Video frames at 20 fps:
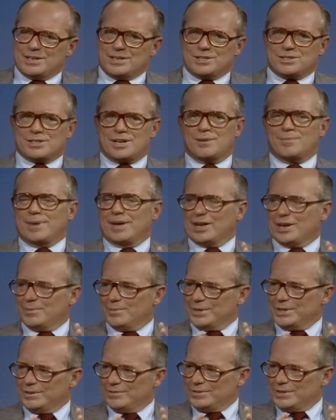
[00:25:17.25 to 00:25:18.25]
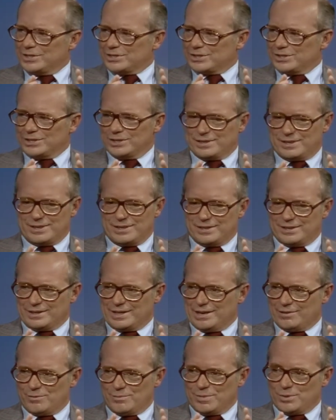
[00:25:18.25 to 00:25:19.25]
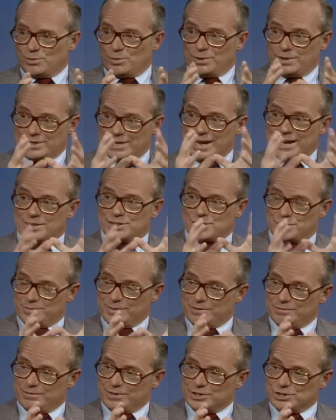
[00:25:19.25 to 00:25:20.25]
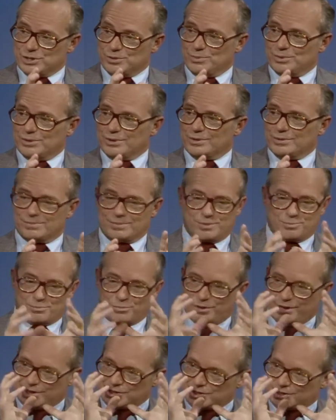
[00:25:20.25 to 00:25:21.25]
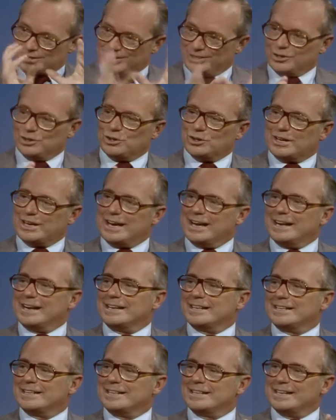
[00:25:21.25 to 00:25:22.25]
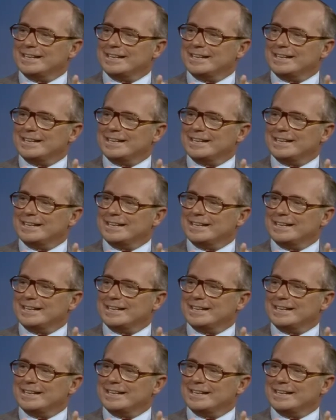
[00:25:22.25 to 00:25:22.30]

some element of this in the, in the government where it has to be visible, the press can look at it,